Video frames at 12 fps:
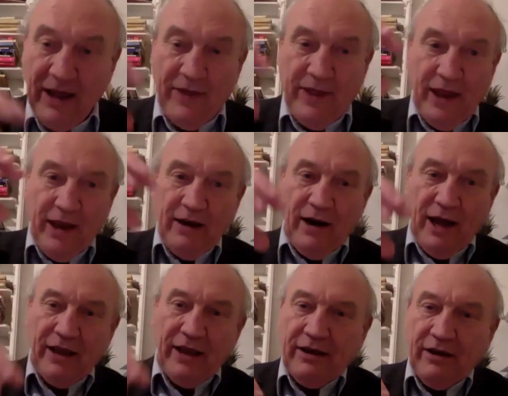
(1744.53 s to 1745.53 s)
they're
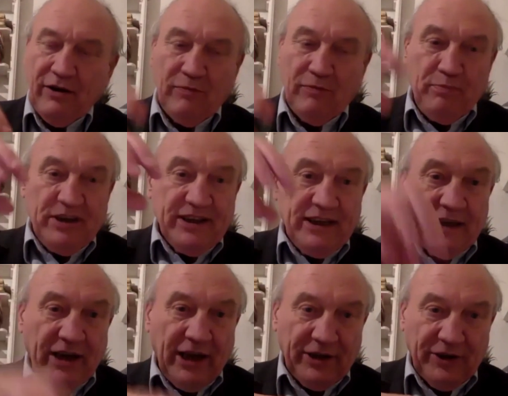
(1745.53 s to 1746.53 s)
like uh,
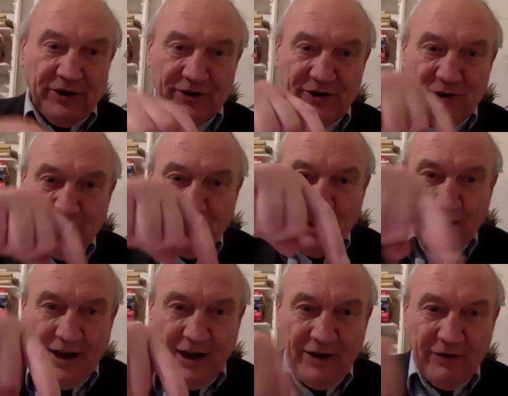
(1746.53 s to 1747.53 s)
biscuit cutters, you know, a
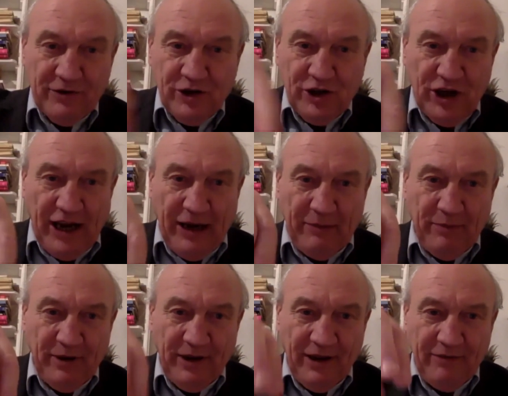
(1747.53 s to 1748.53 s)
kind of shape
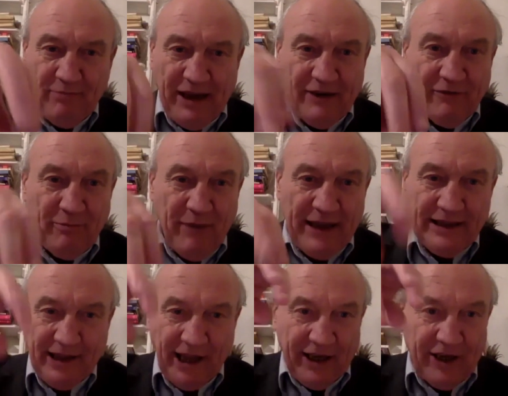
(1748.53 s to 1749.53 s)
mm. made of metal,
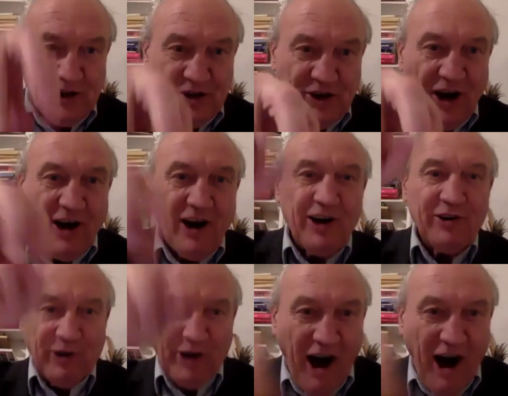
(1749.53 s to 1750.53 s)
like a star
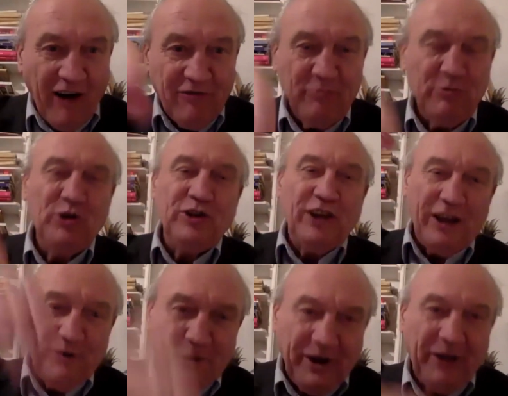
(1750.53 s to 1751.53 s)
or a half moon that you
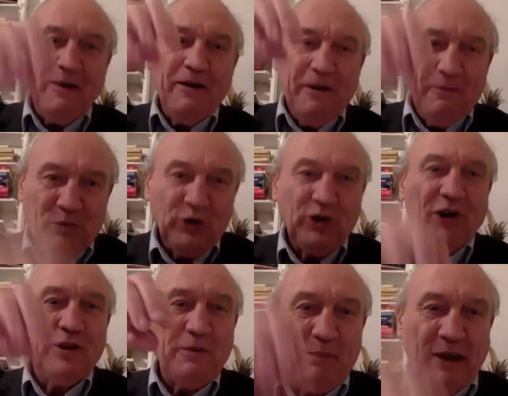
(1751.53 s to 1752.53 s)
can put on
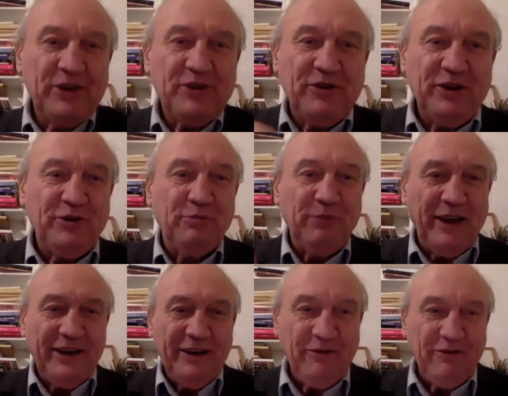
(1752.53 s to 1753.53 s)
the pastry to make
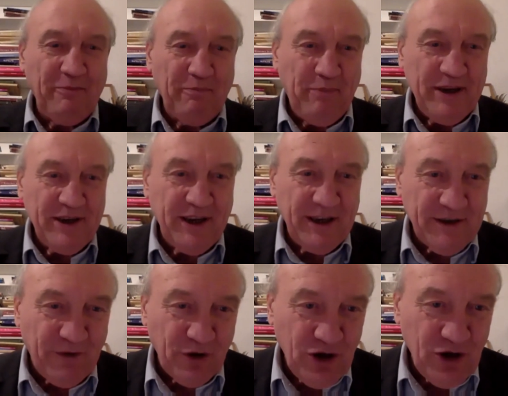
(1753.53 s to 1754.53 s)
different biscuits
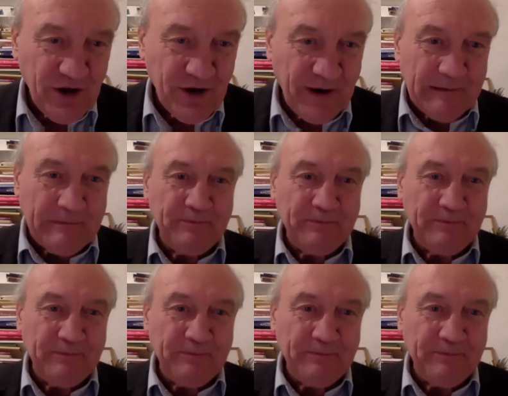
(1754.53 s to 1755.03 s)
for children.